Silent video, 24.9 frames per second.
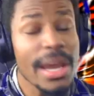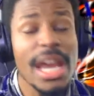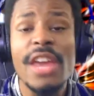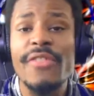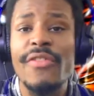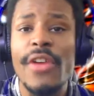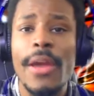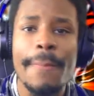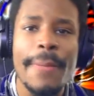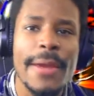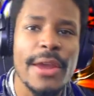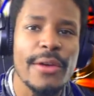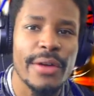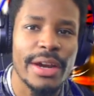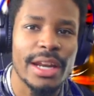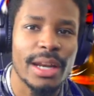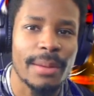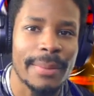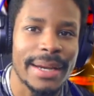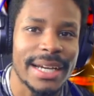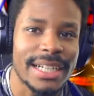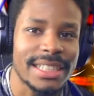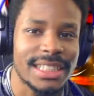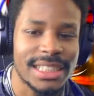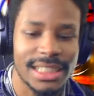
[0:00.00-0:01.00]
PvP rated
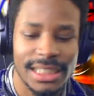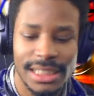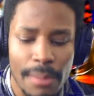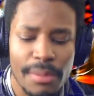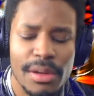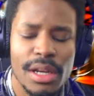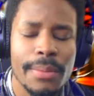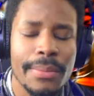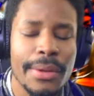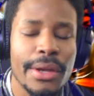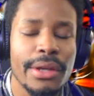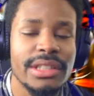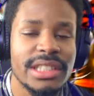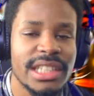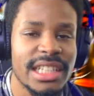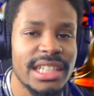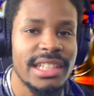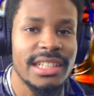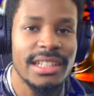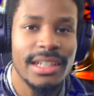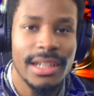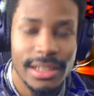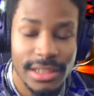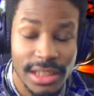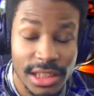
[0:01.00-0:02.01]
match. I'm gonna be
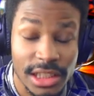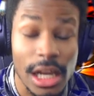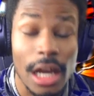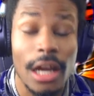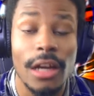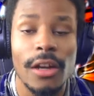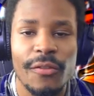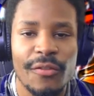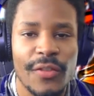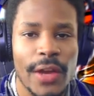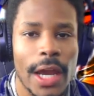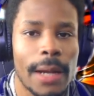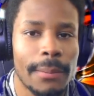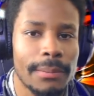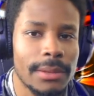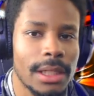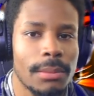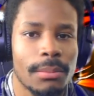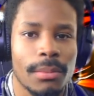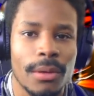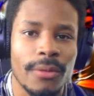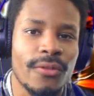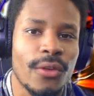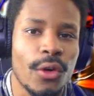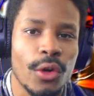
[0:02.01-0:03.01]
using Son Family
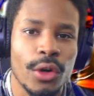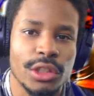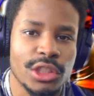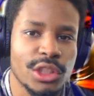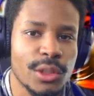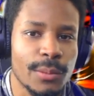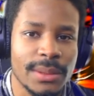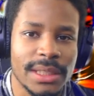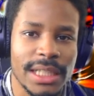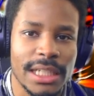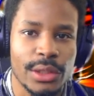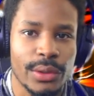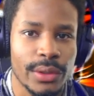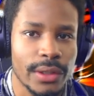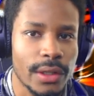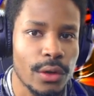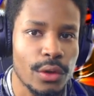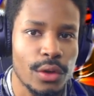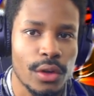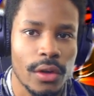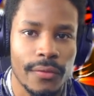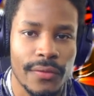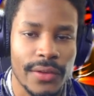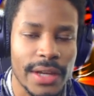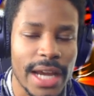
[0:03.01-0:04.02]
before Super Saiyan three
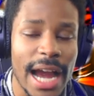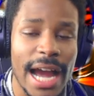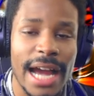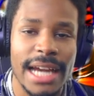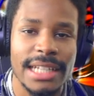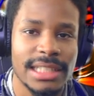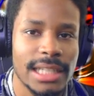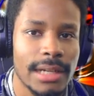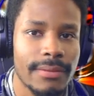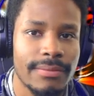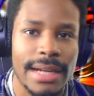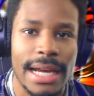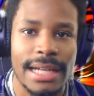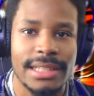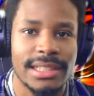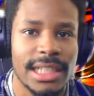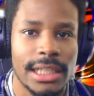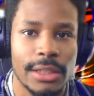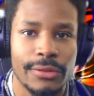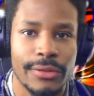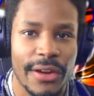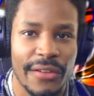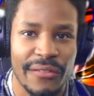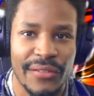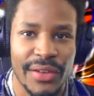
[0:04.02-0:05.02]
Goku. If you guys have not
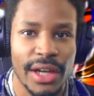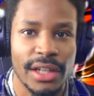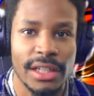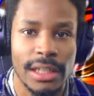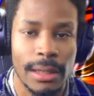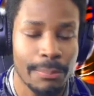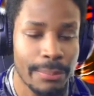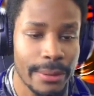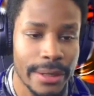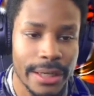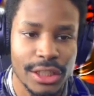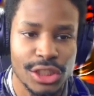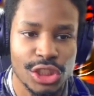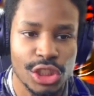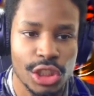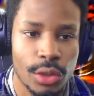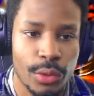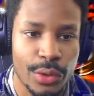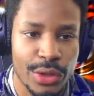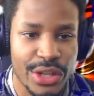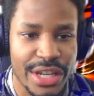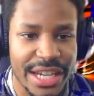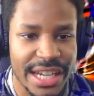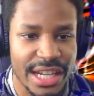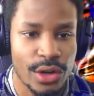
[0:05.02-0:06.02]
seen the reveal, I'm pretty sure
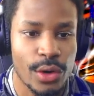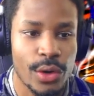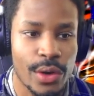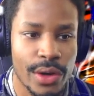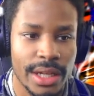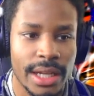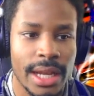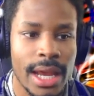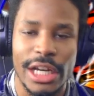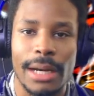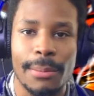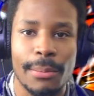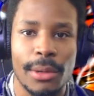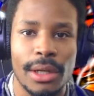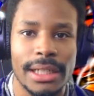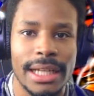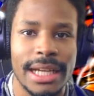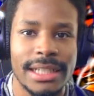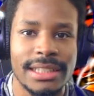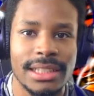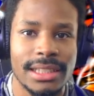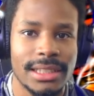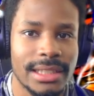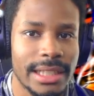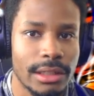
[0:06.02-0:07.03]
when you get on Dragon Ball
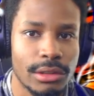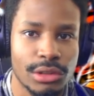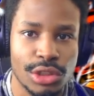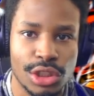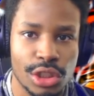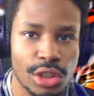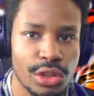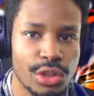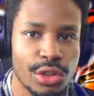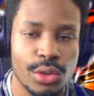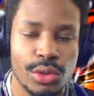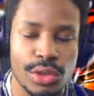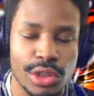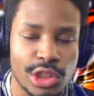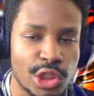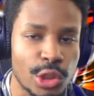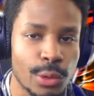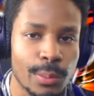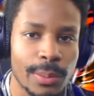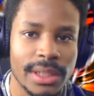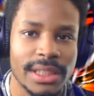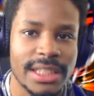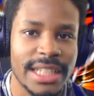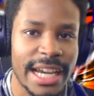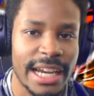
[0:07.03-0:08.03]
Legends, they will show you a
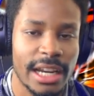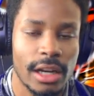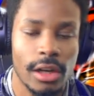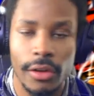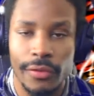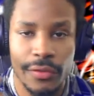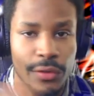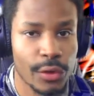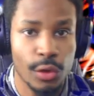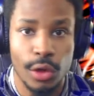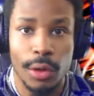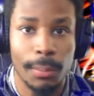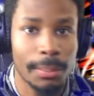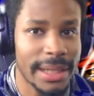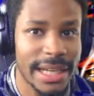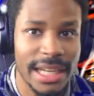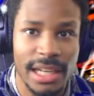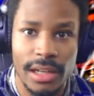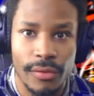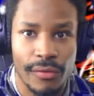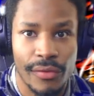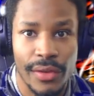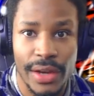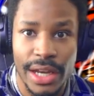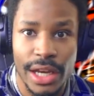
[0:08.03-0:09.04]
super attack, or if you wanna play
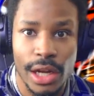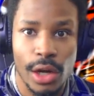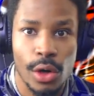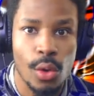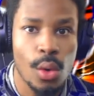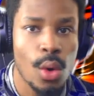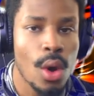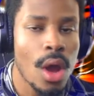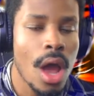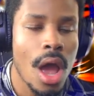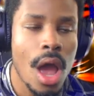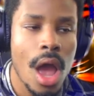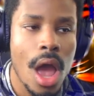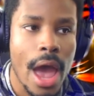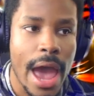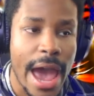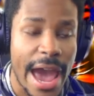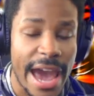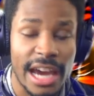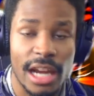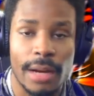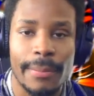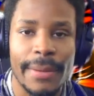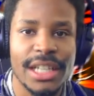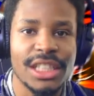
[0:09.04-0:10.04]
the video,
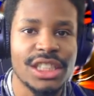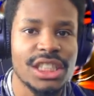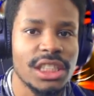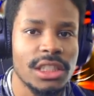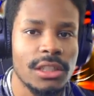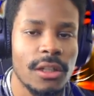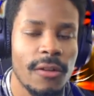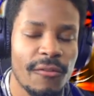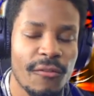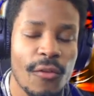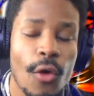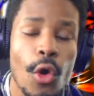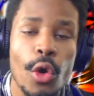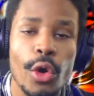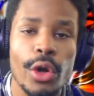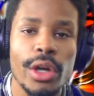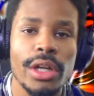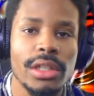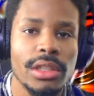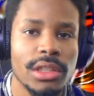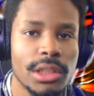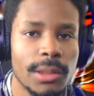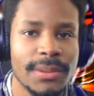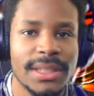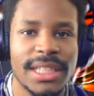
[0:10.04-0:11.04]
animation
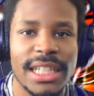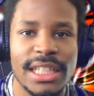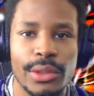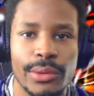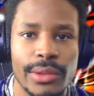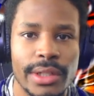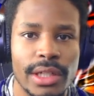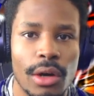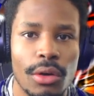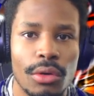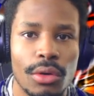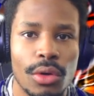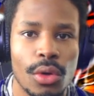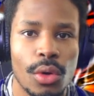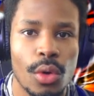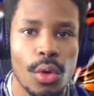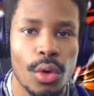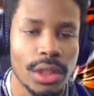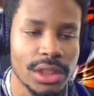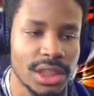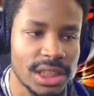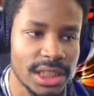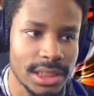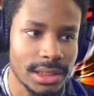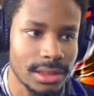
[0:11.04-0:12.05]
for Super Saiyan three Goku,
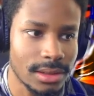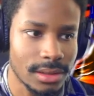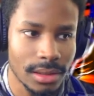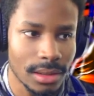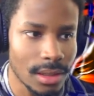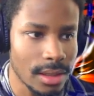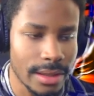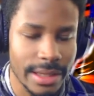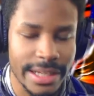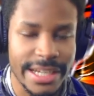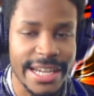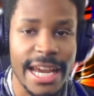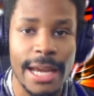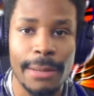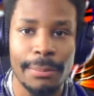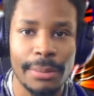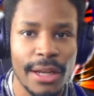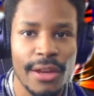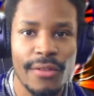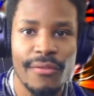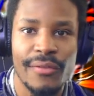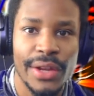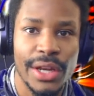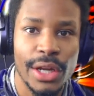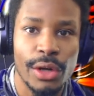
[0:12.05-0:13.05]
or just the
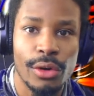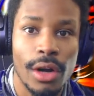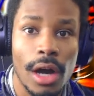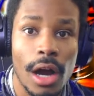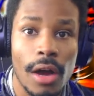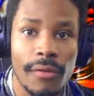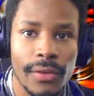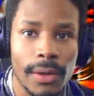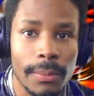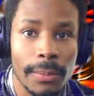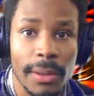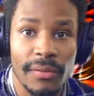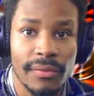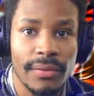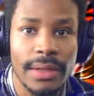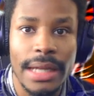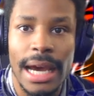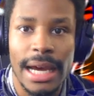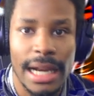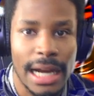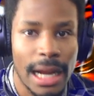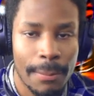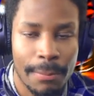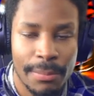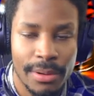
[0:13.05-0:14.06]
gameplay video of them. If
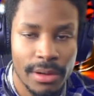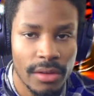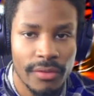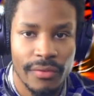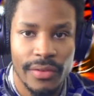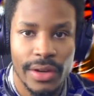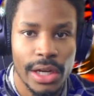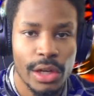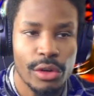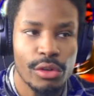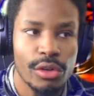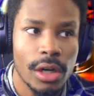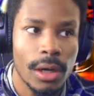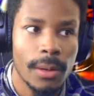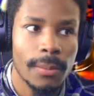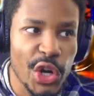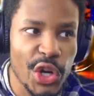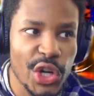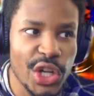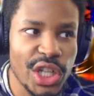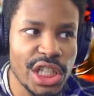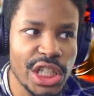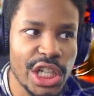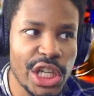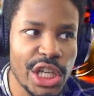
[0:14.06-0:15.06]
not, I put a video up
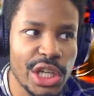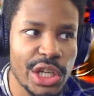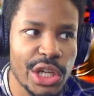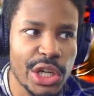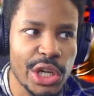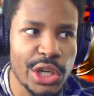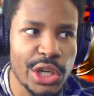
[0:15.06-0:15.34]
early,